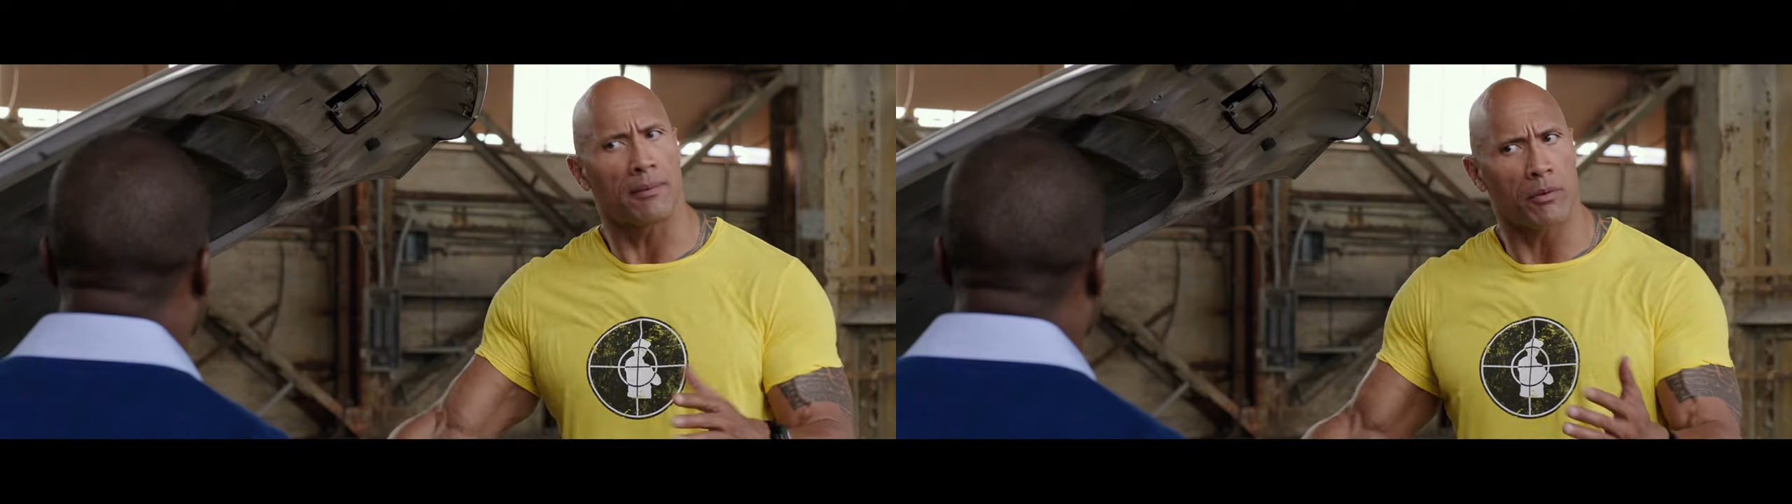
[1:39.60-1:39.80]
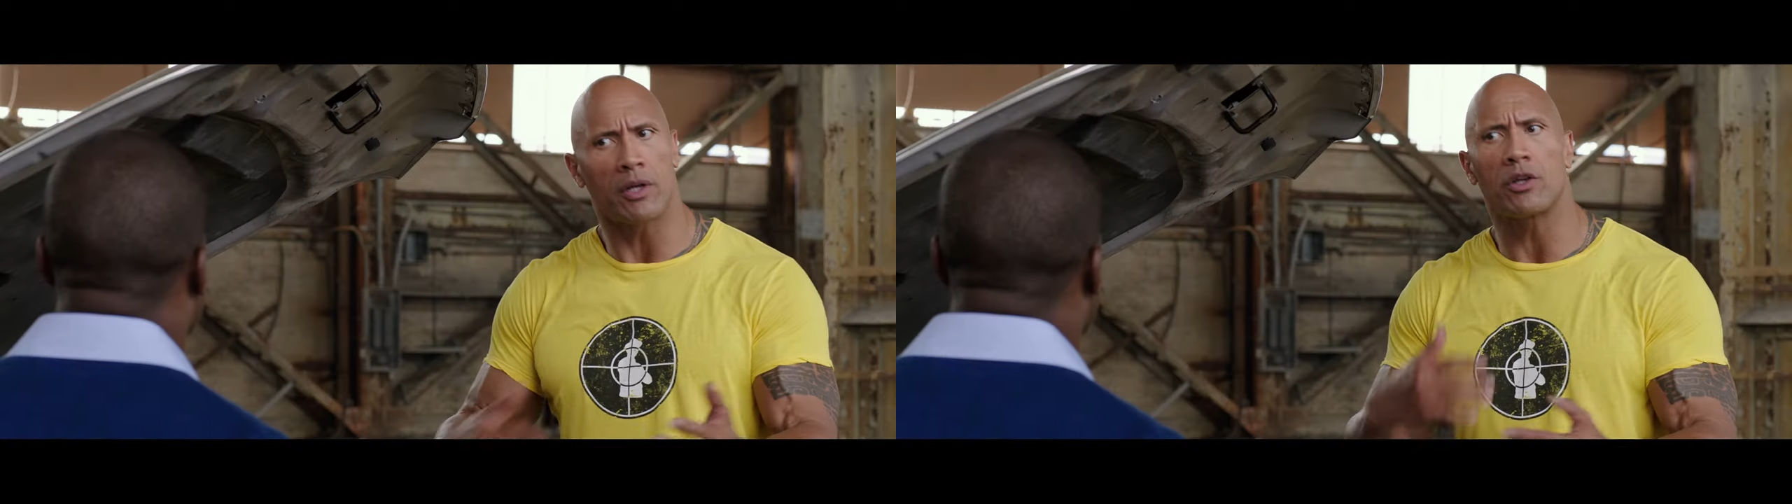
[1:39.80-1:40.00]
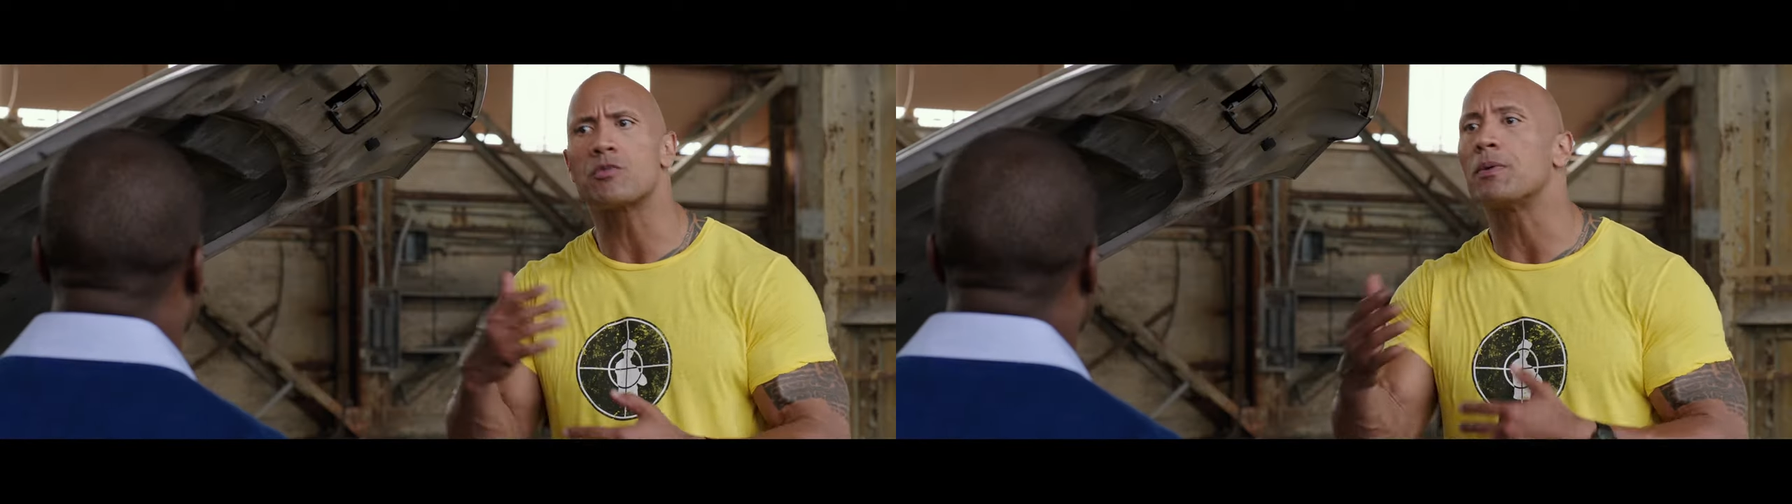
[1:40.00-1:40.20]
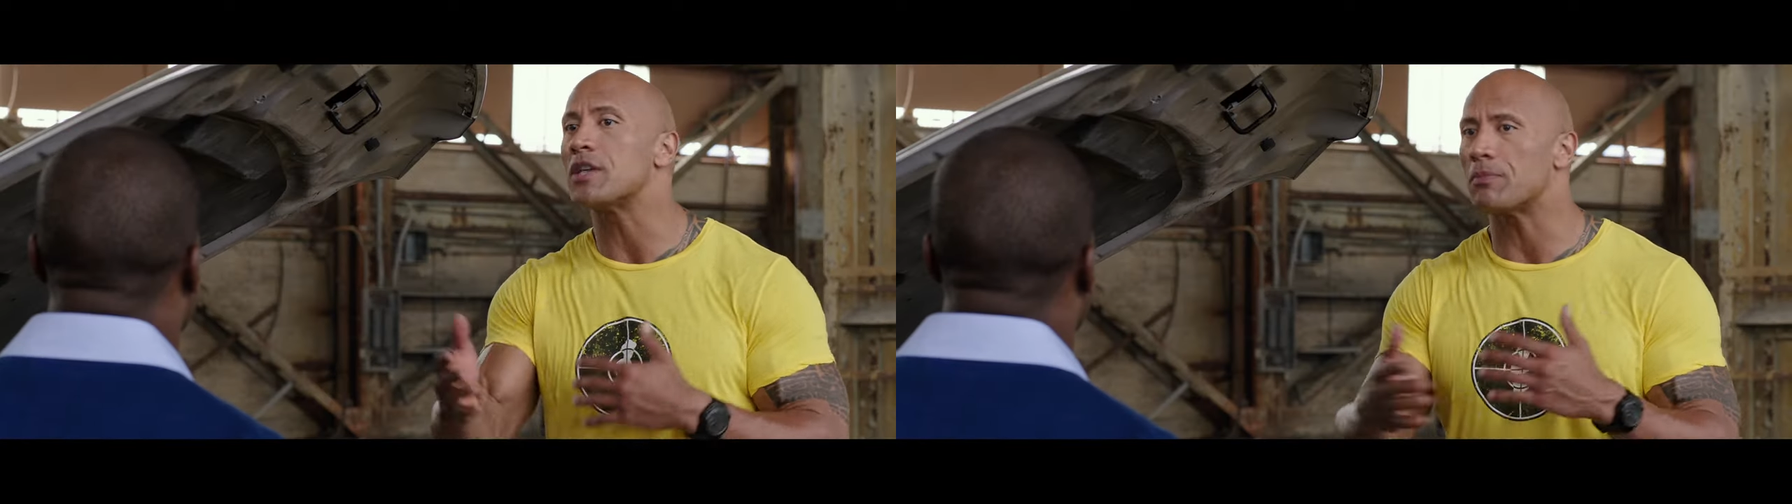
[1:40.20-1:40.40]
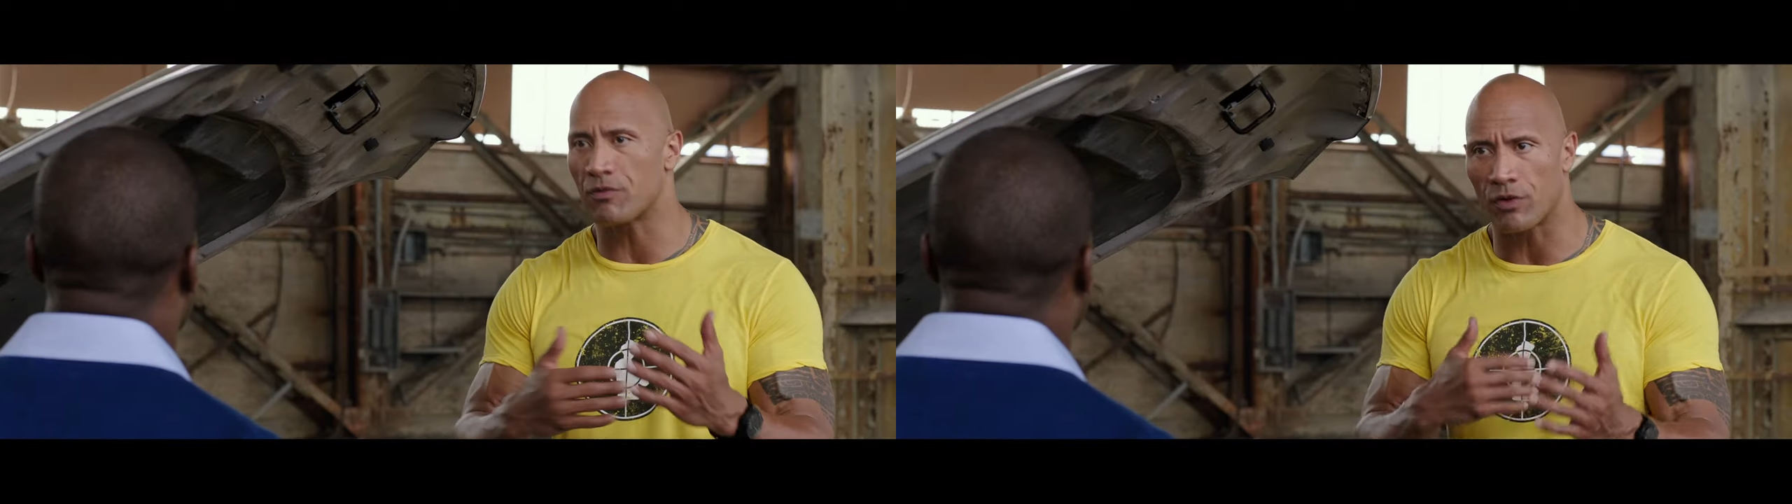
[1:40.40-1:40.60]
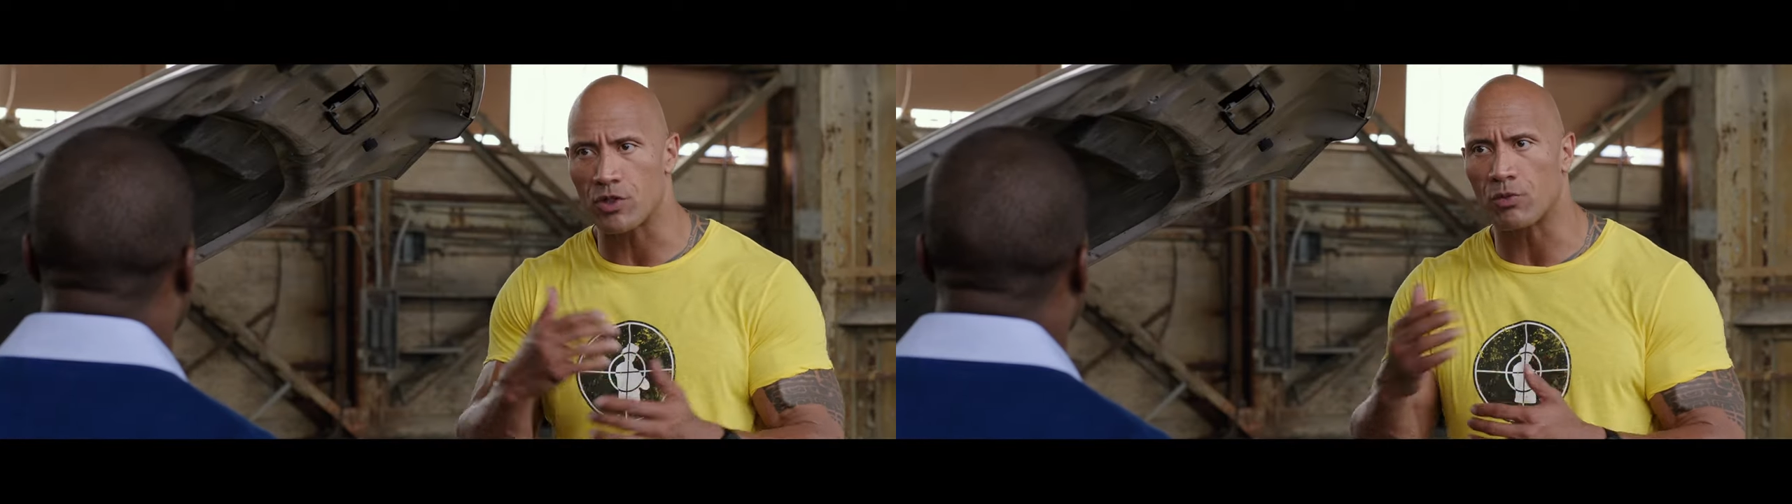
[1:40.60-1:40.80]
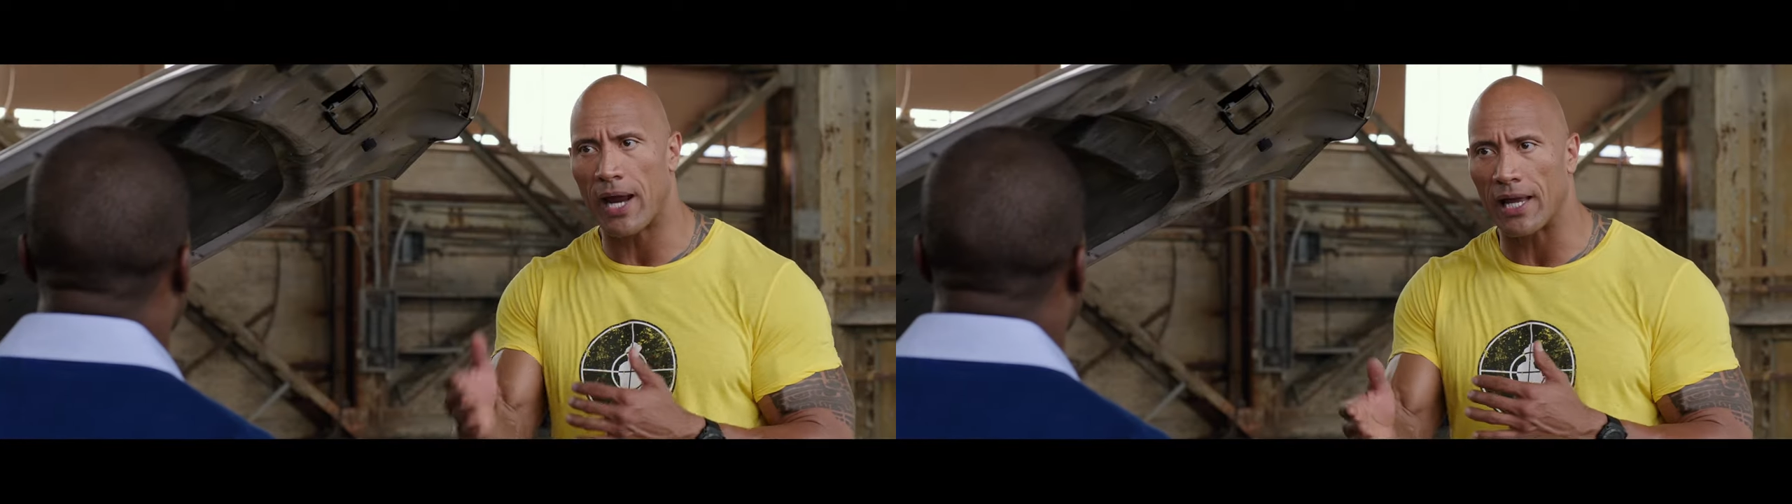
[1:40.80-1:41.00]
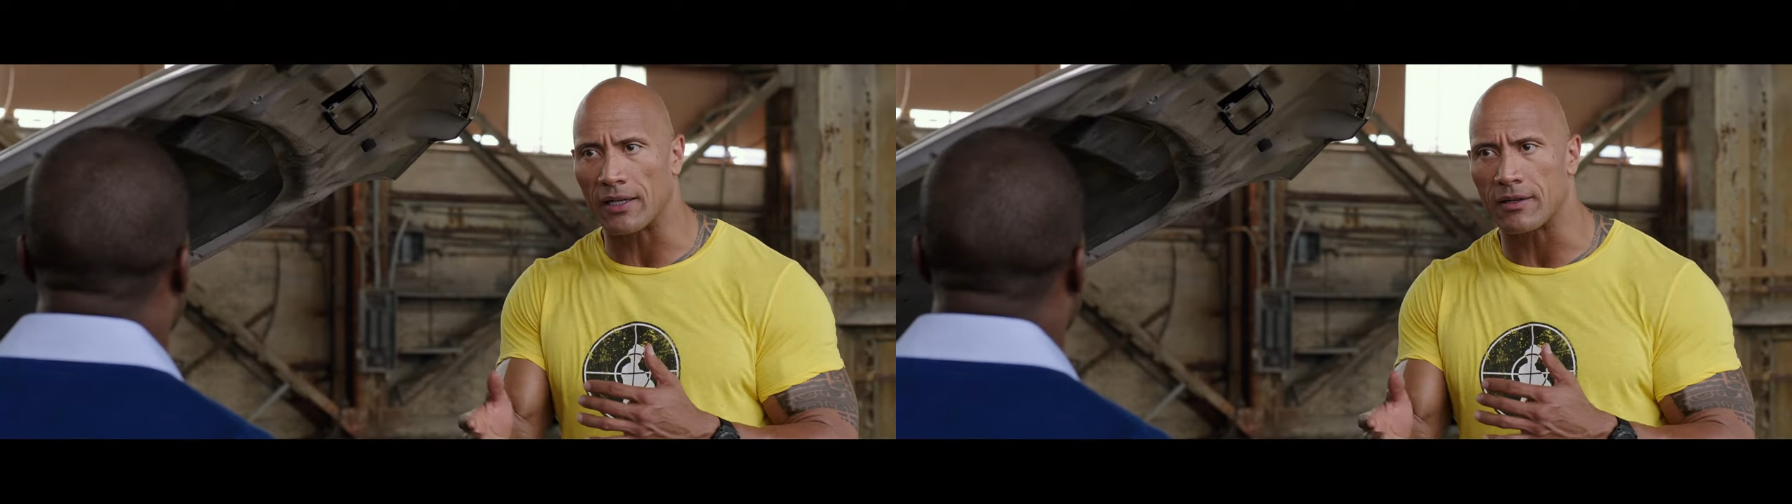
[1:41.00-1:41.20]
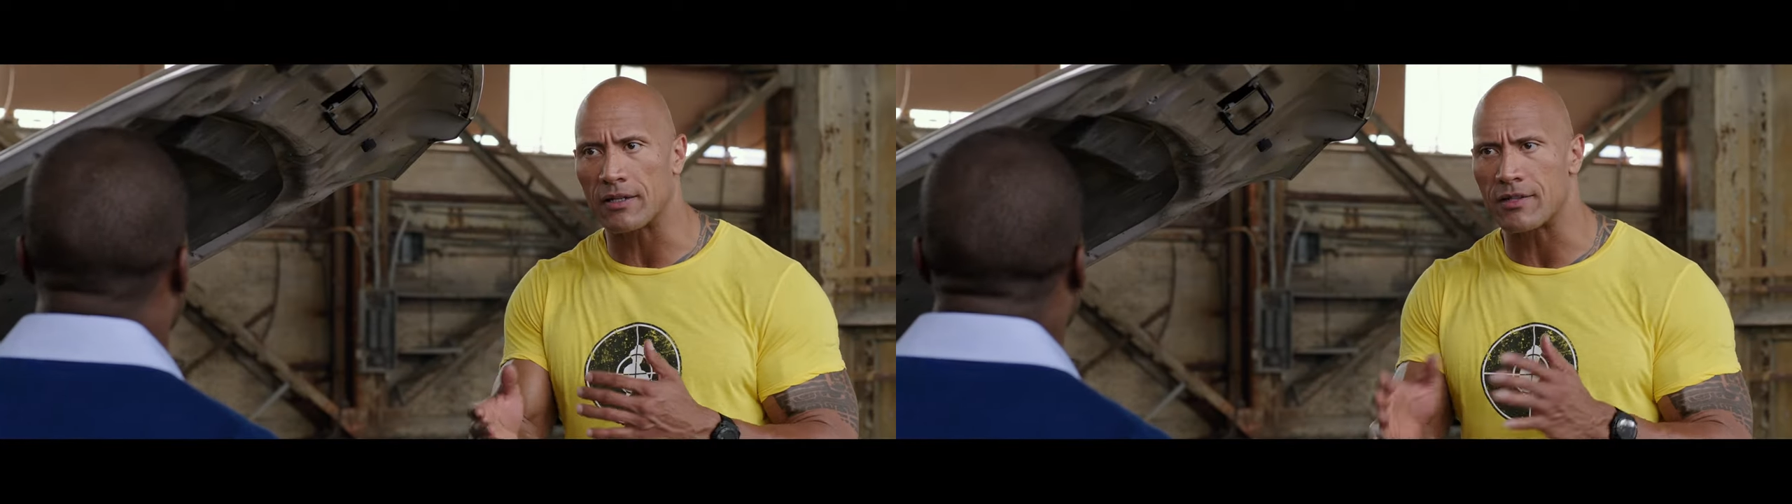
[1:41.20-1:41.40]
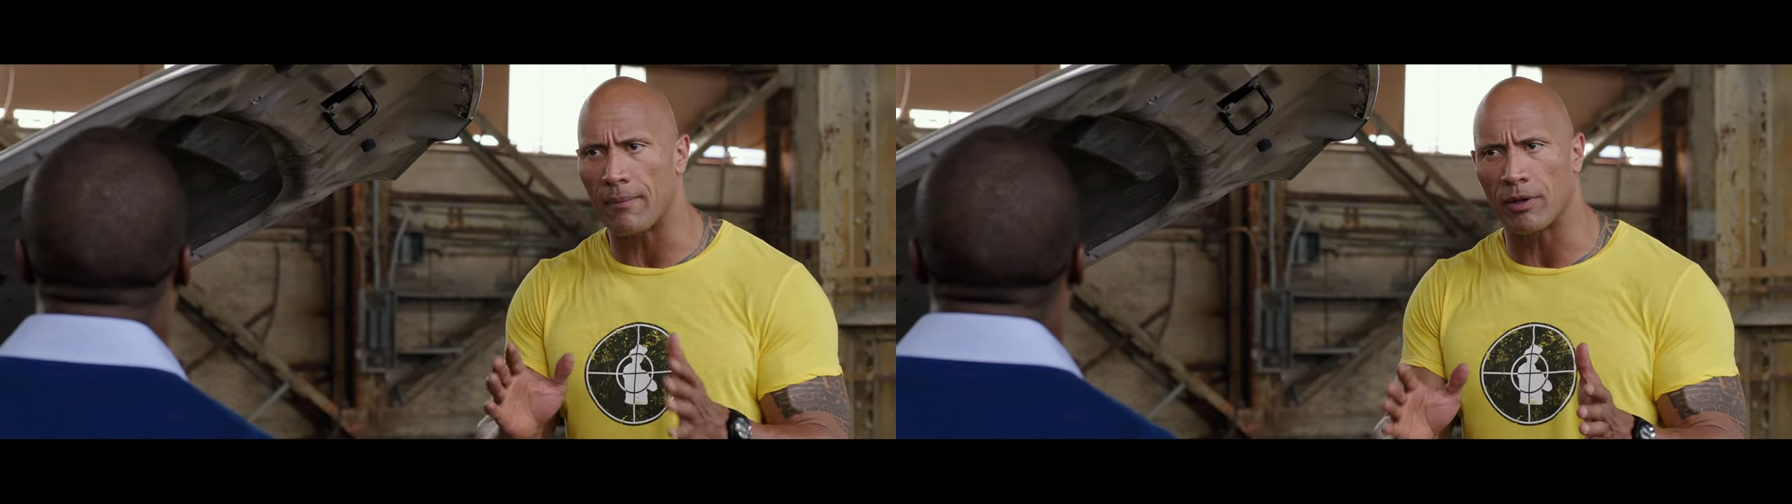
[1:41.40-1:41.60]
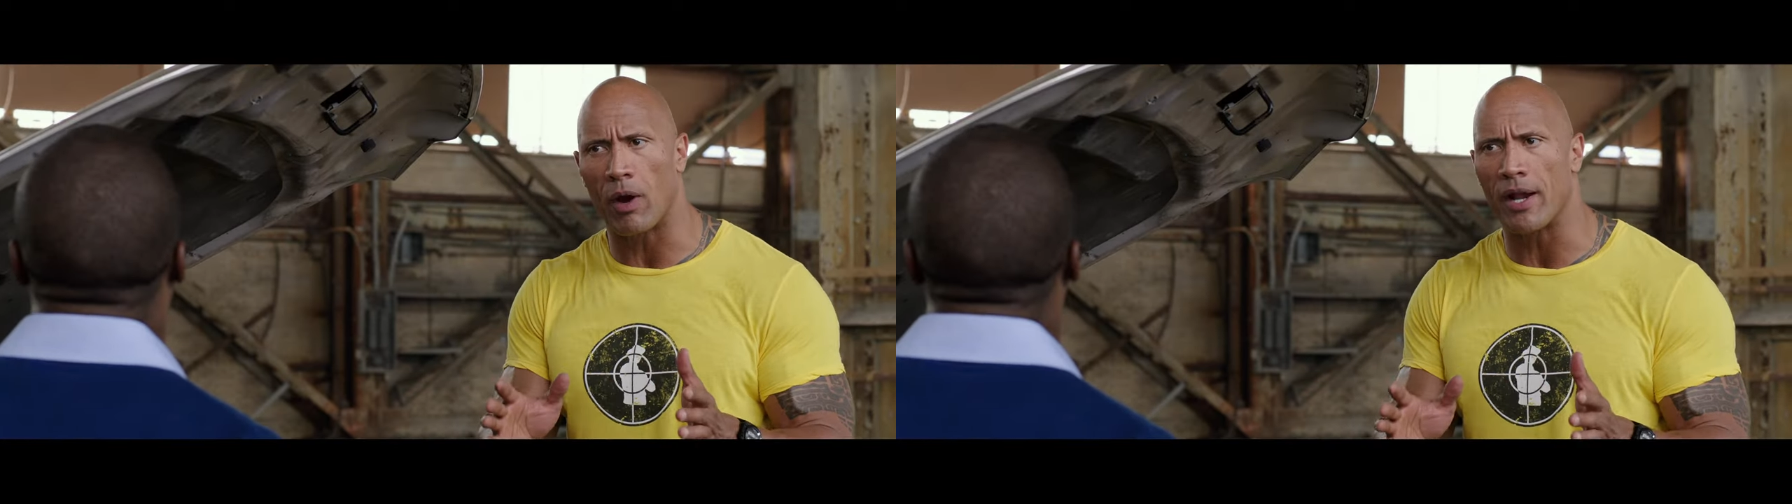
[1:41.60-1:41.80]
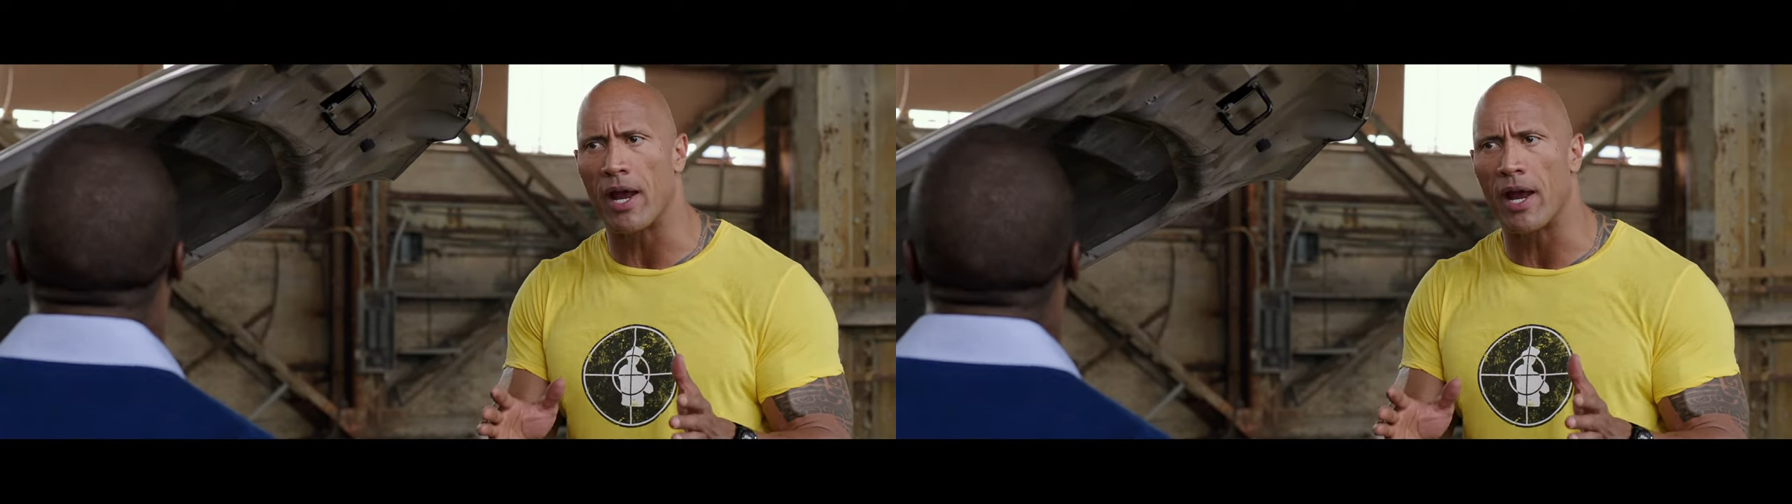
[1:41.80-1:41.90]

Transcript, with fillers: Probably one of those perception versus reality things no. happening